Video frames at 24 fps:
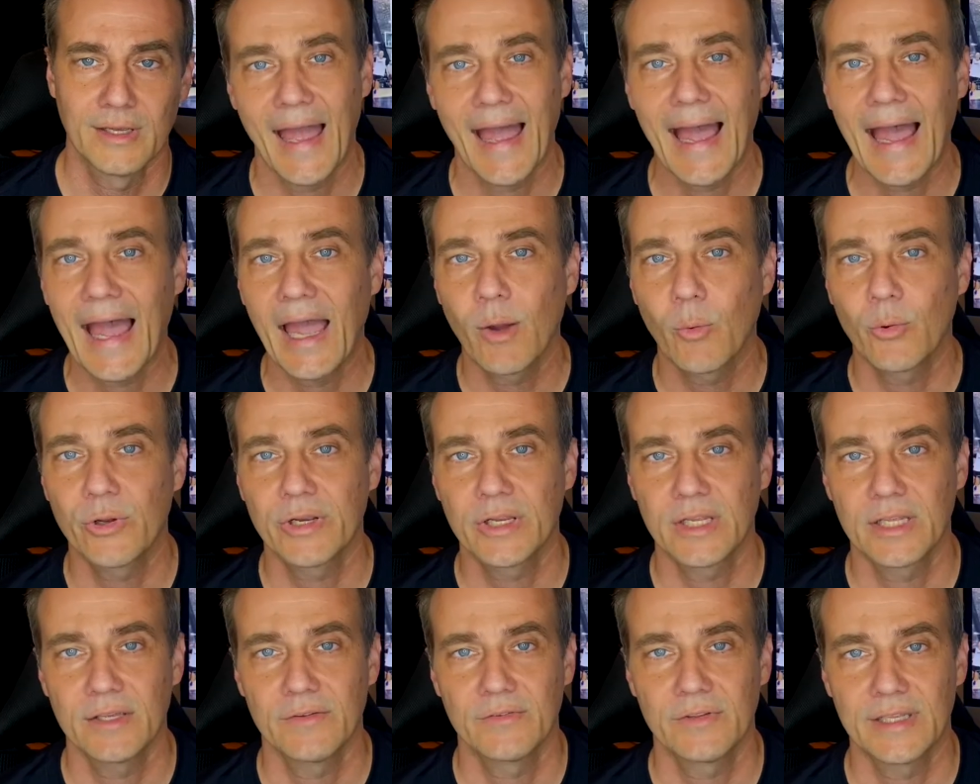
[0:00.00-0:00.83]
I wanna
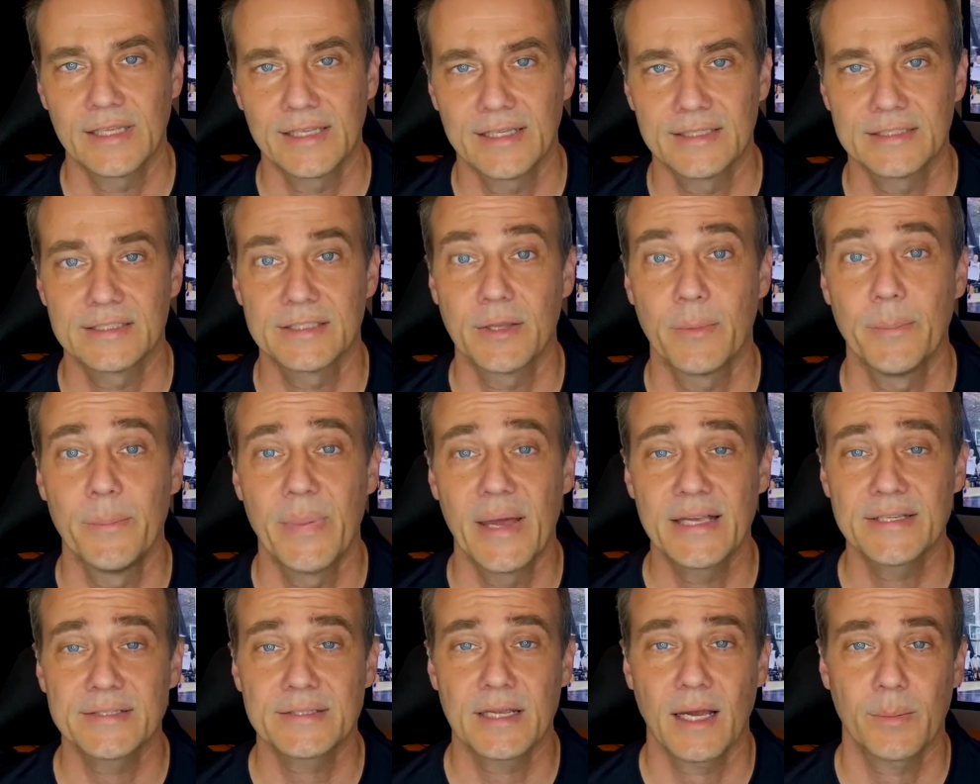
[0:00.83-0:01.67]
give kids the
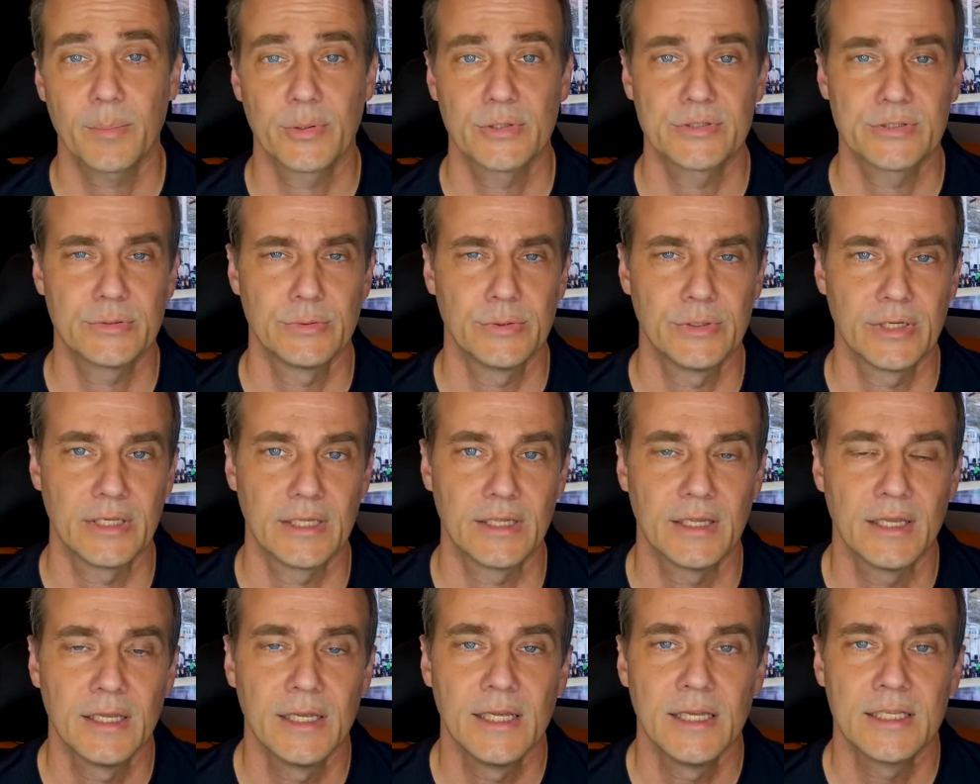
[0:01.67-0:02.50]
best opportunity
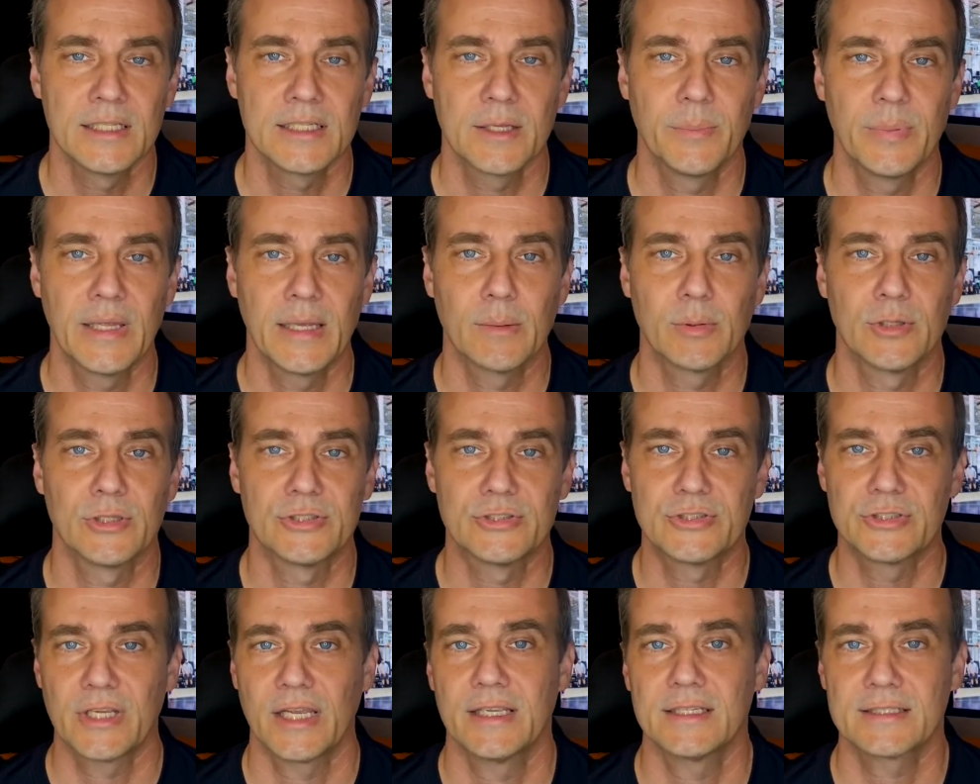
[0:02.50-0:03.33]
to be able to
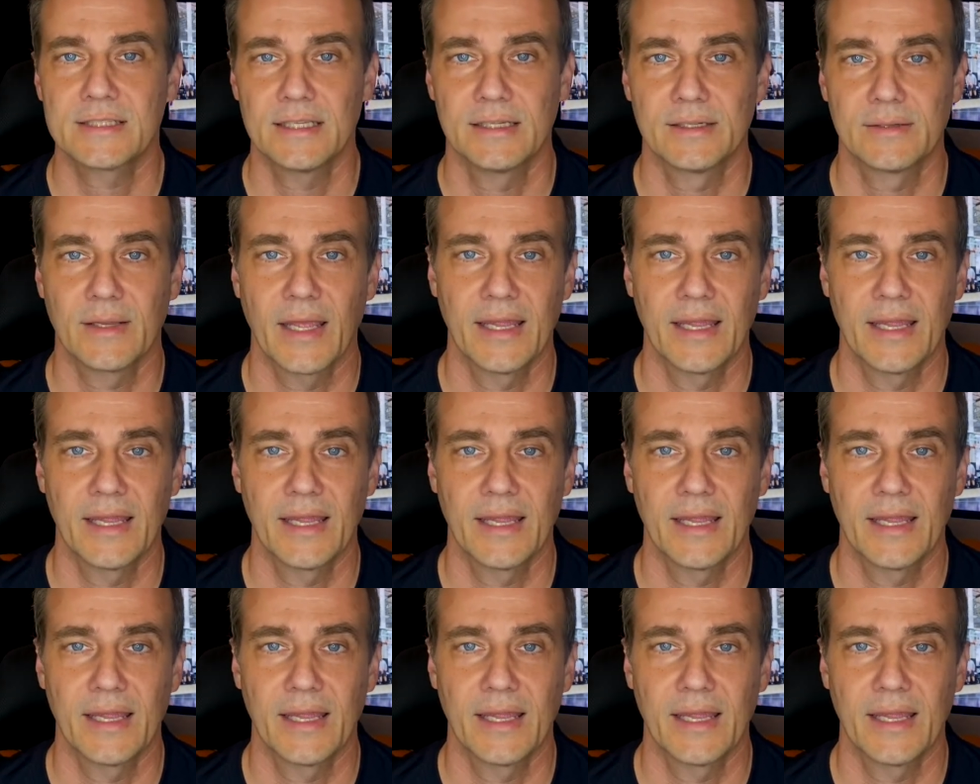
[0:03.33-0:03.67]
chase and,